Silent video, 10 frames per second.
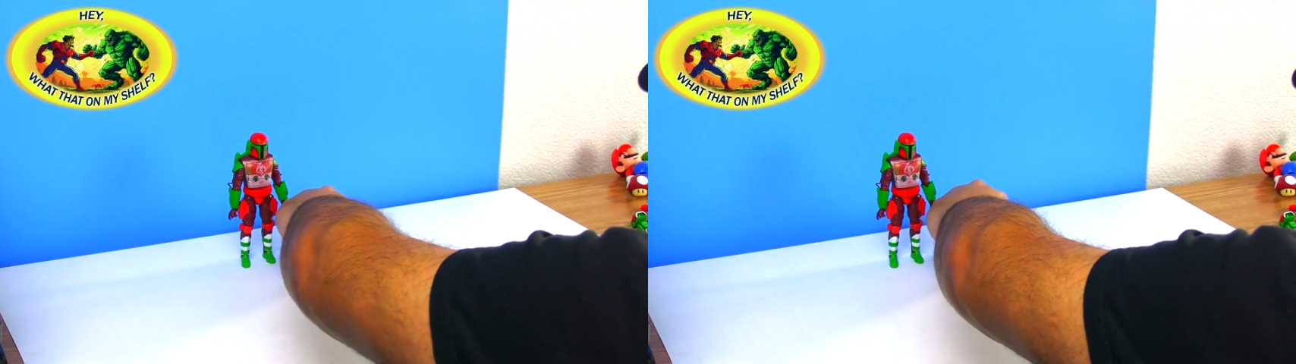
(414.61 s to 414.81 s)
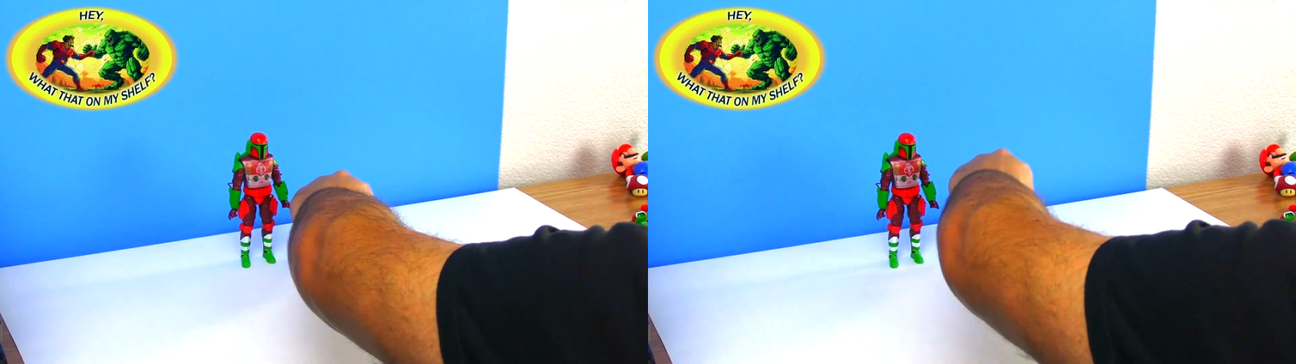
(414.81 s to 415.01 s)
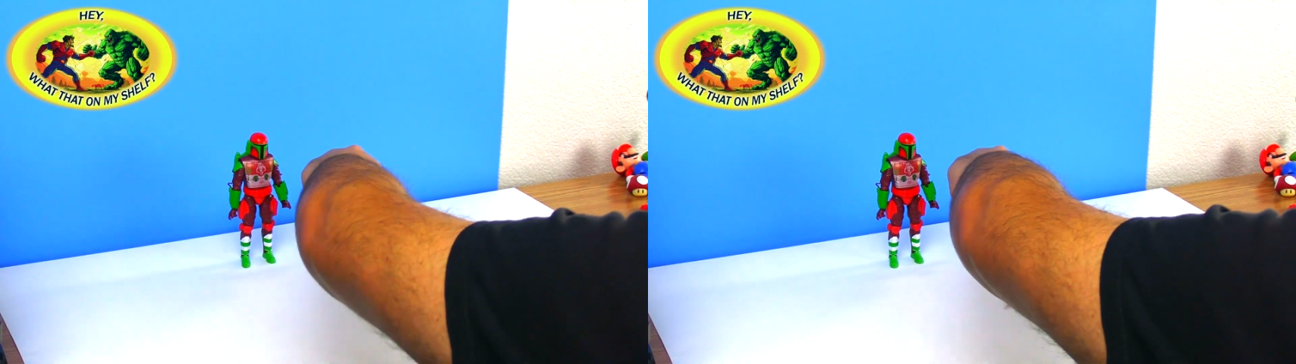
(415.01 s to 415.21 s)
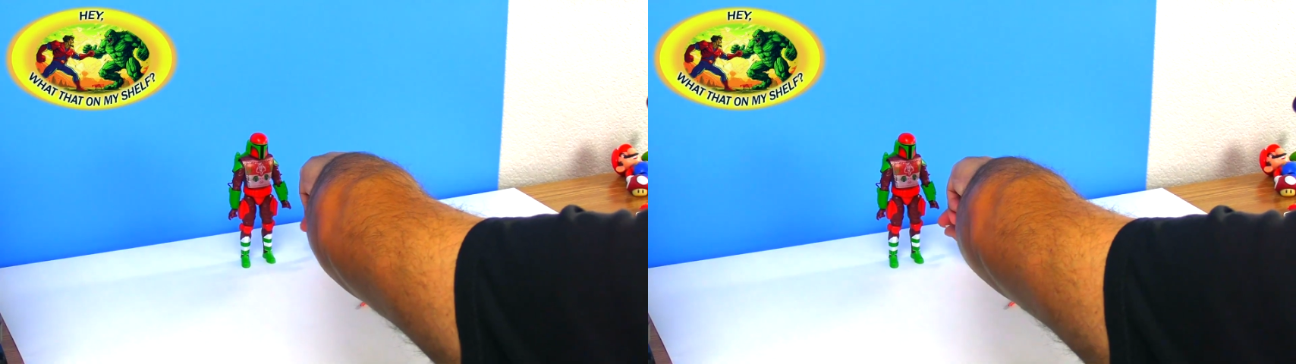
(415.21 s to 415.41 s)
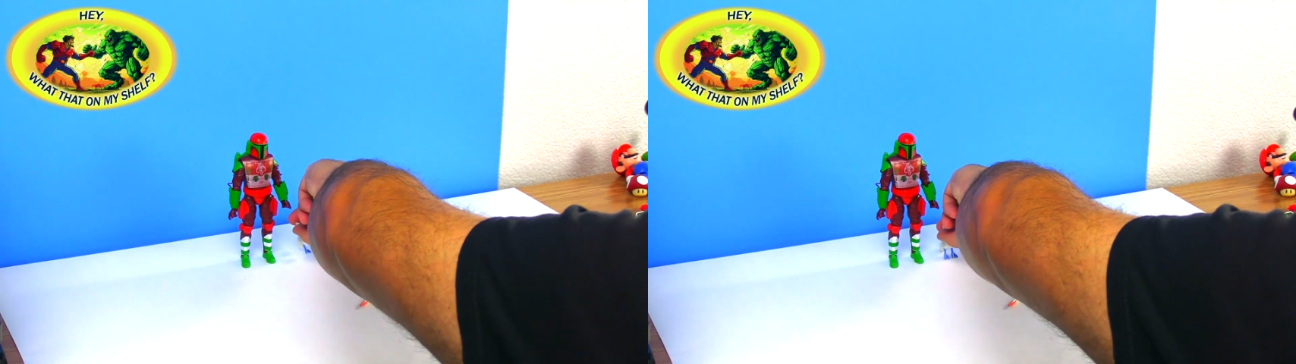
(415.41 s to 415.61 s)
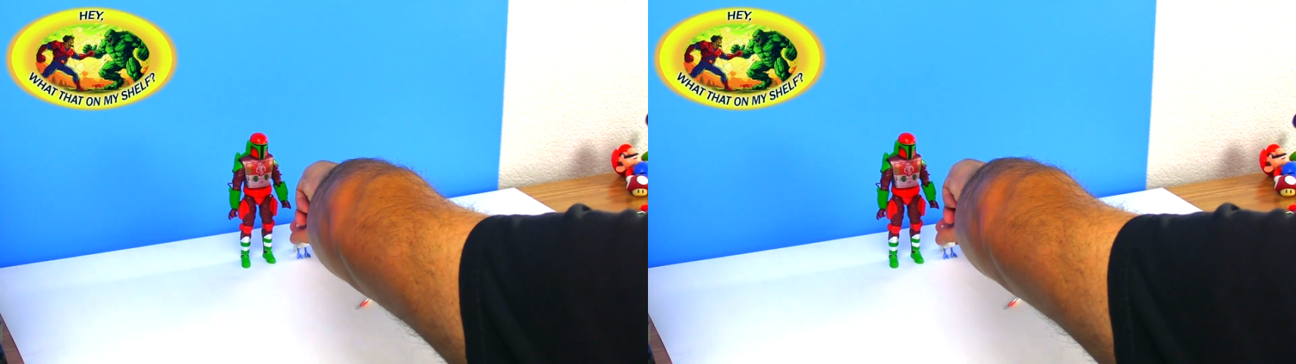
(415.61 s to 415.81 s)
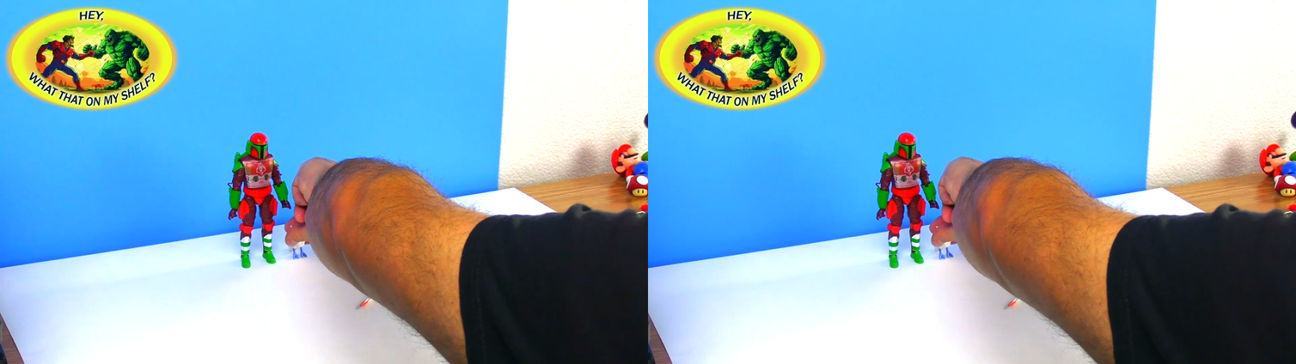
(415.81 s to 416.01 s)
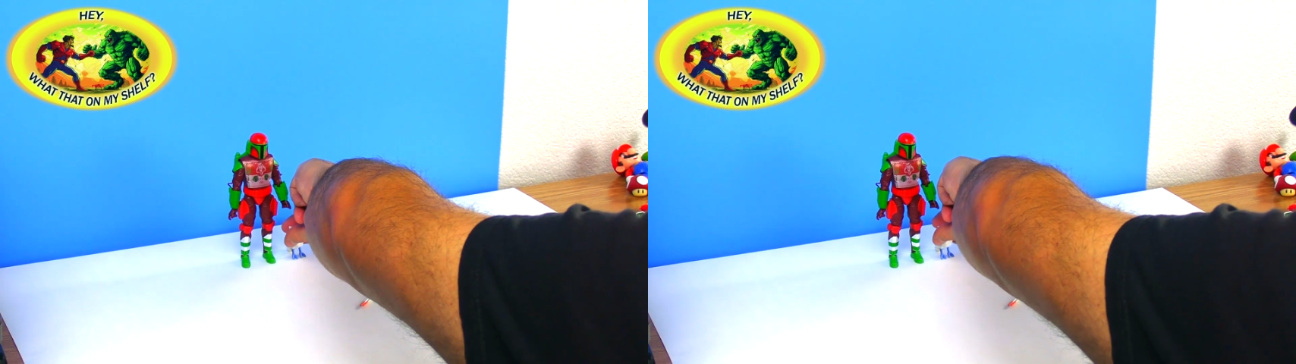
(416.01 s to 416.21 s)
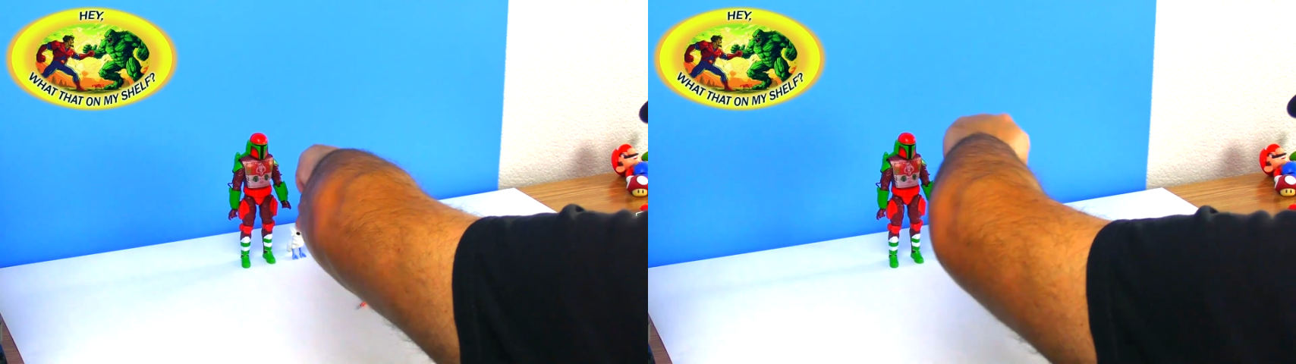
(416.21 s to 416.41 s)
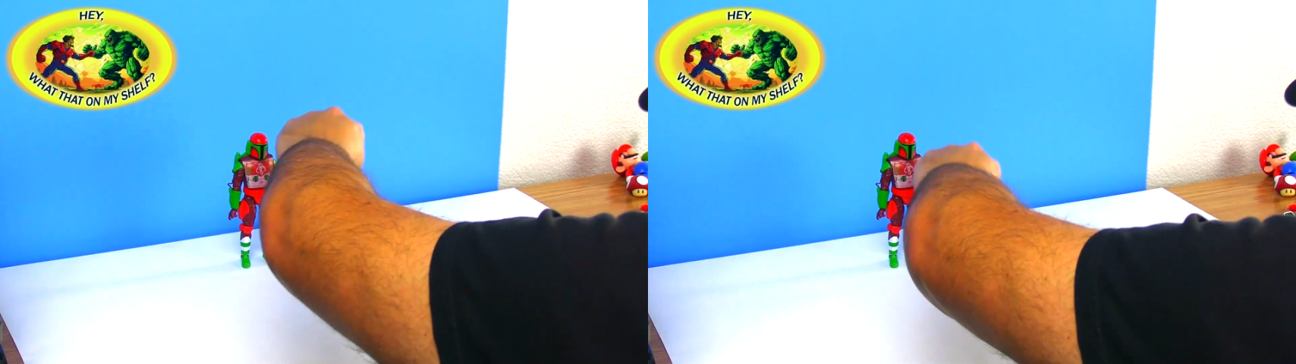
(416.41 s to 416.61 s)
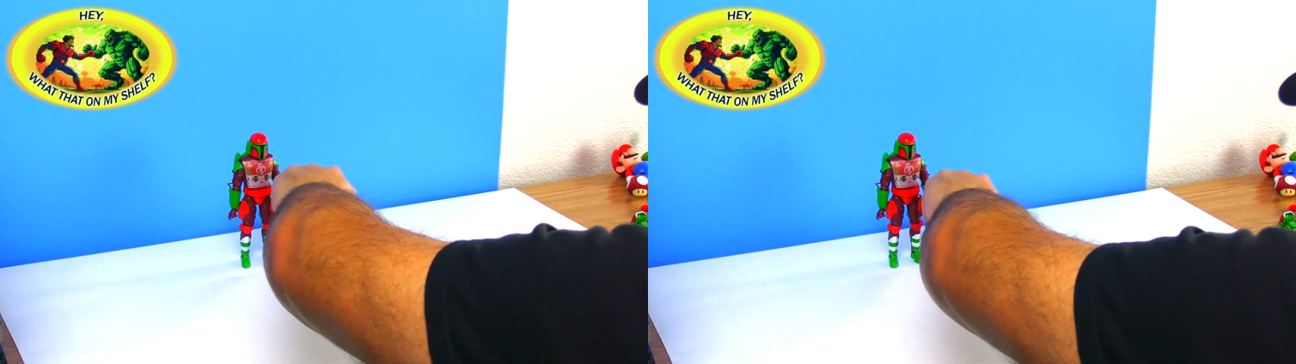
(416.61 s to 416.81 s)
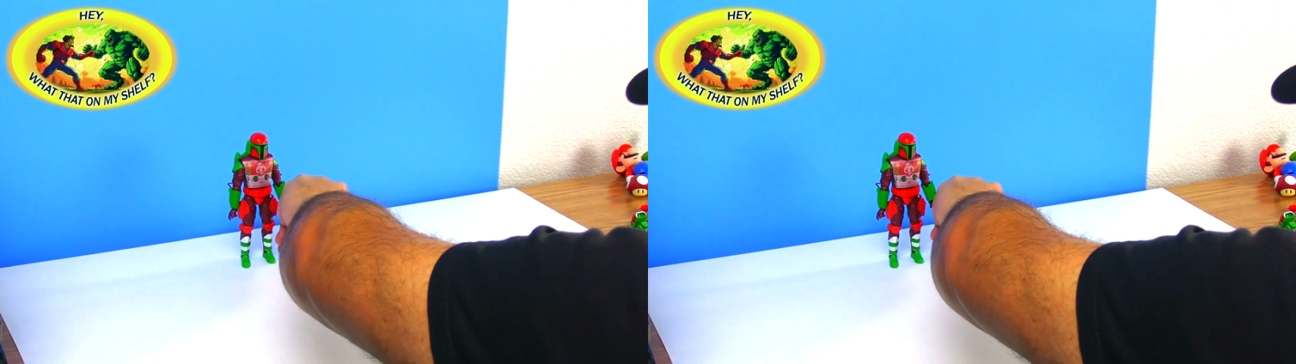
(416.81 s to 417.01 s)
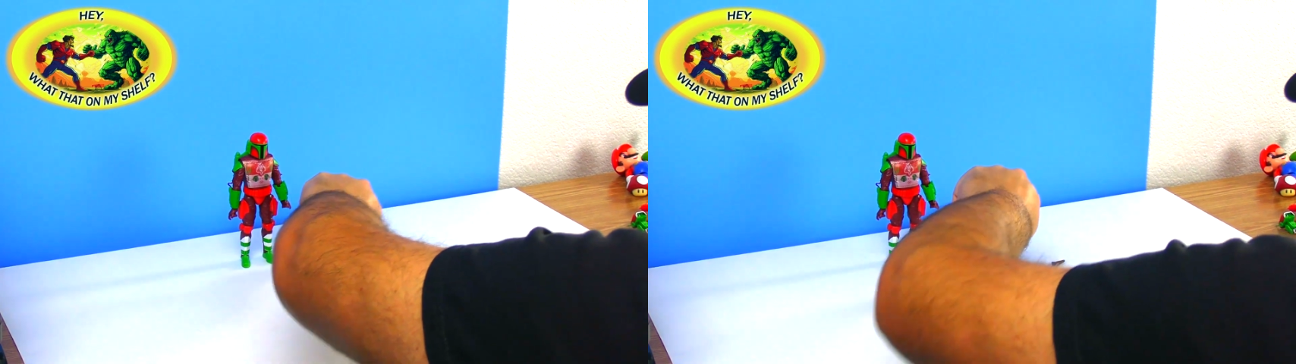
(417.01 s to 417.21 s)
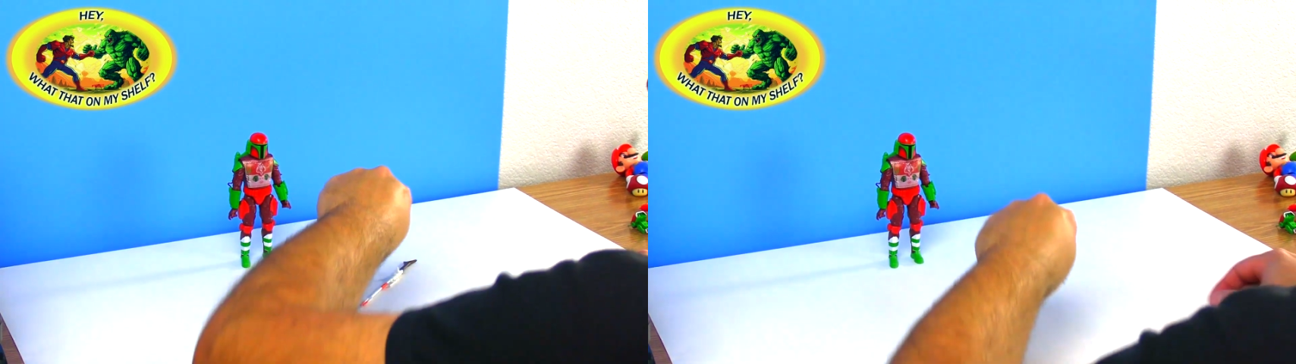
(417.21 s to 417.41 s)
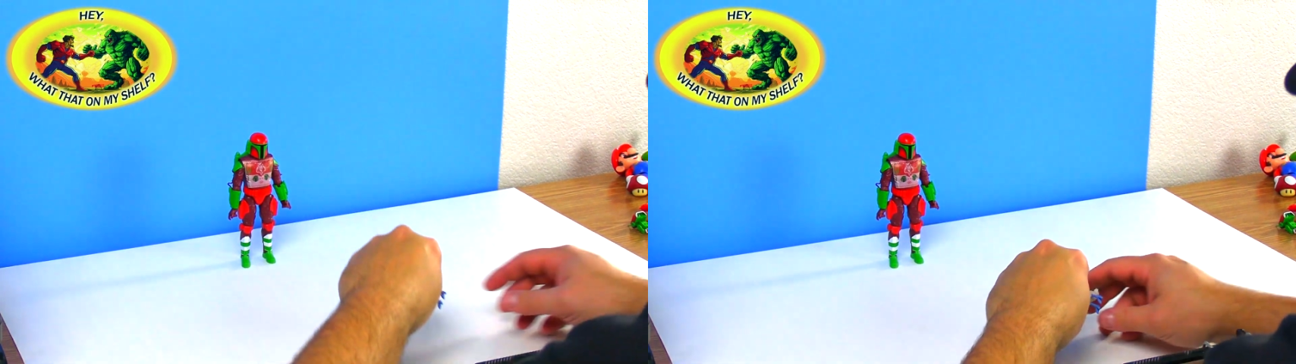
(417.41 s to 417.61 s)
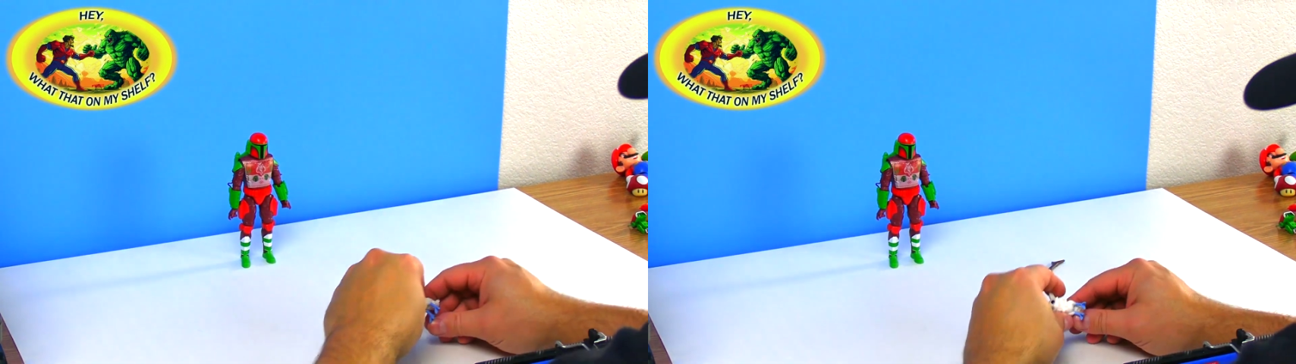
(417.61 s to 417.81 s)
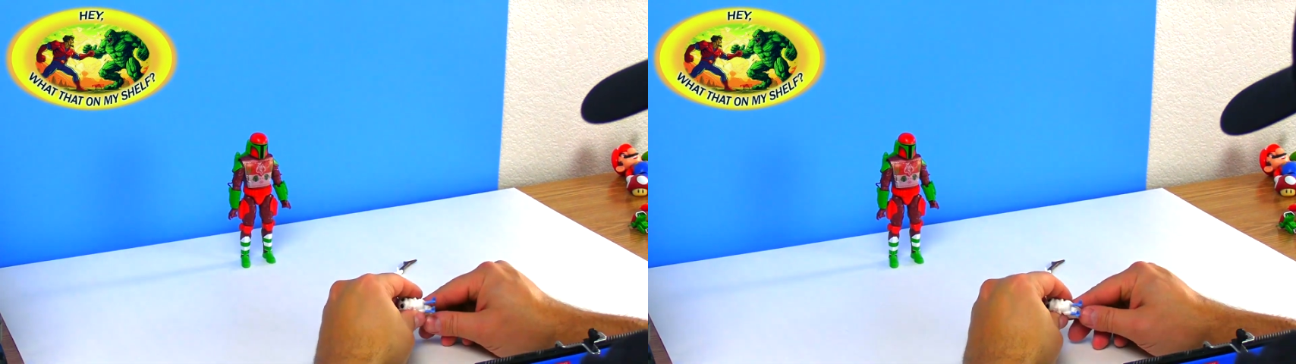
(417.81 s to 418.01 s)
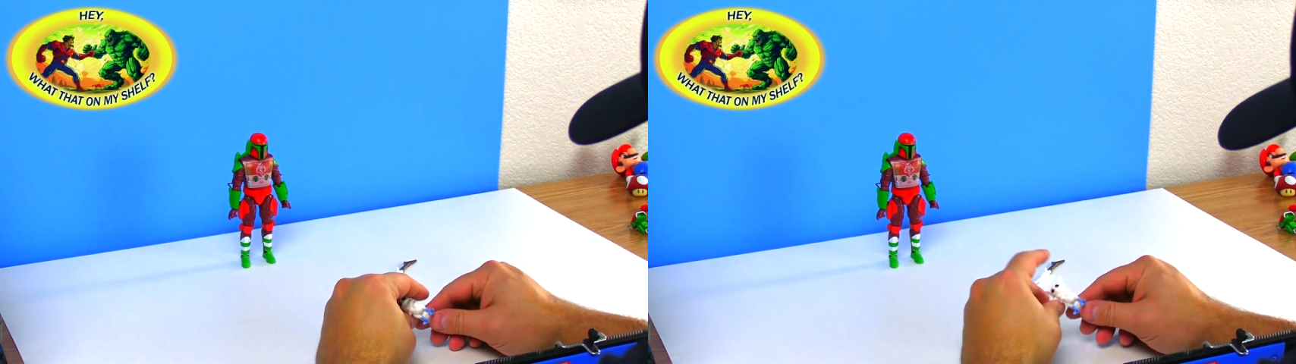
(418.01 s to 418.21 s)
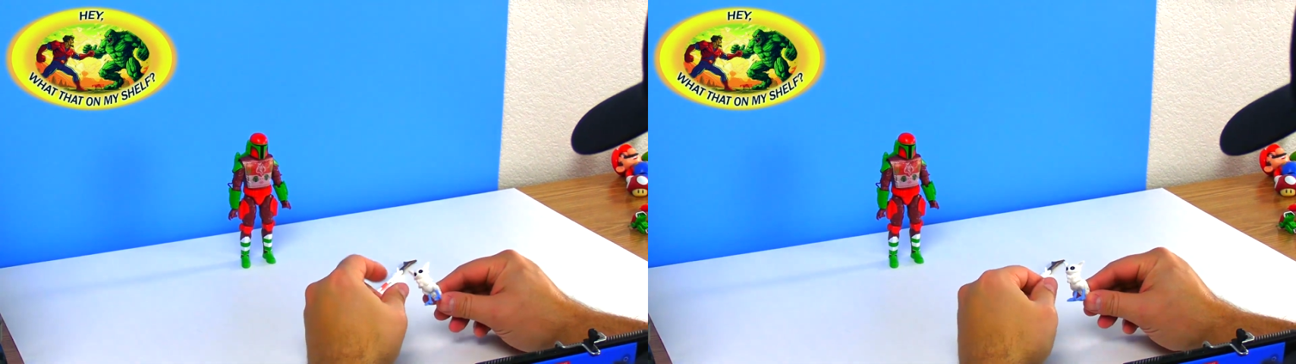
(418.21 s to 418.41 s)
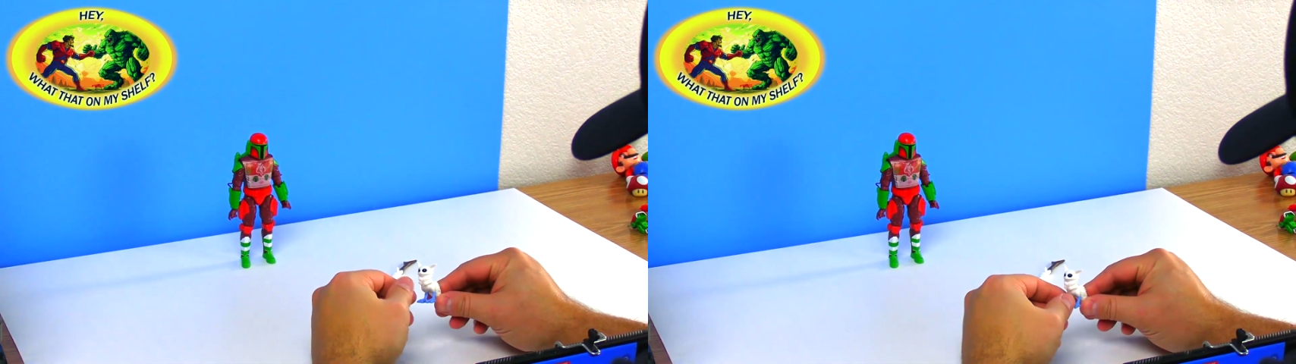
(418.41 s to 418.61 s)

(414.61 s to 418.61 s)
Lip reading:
No face is visible, so there are no lips to read.